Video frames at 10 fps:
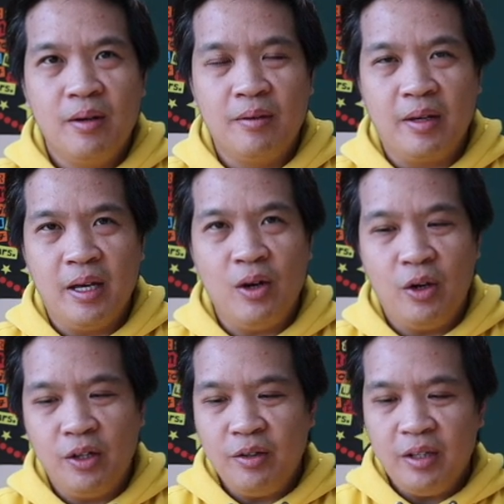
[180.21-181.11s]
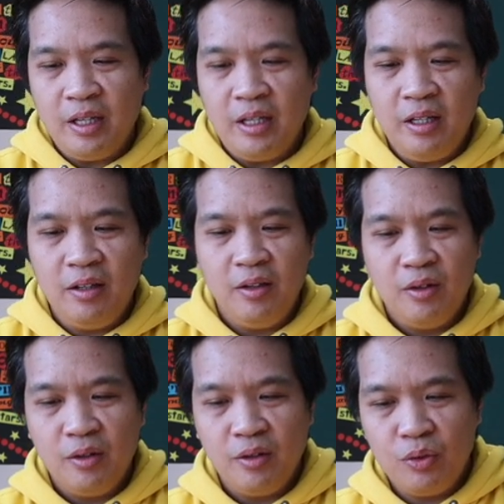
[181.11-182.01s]
Okay, all you need
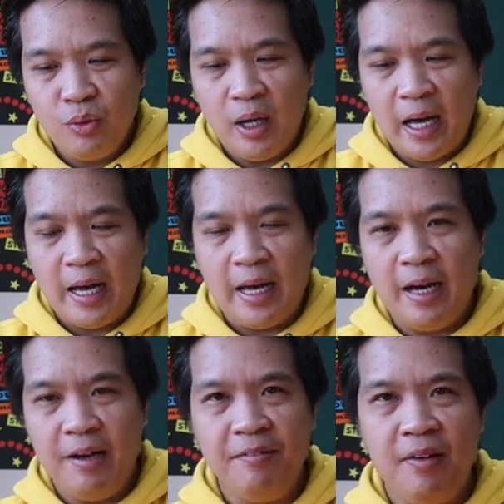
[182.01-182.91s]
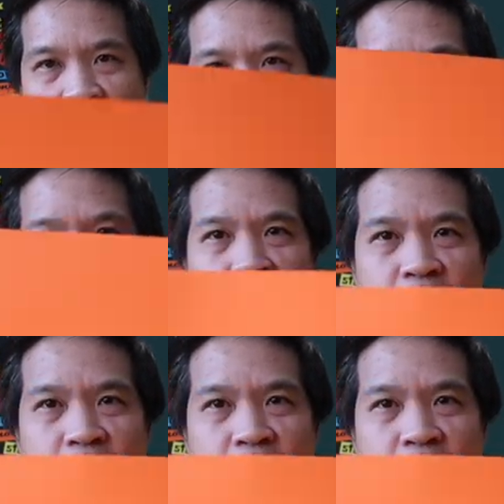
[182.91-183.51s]
to have are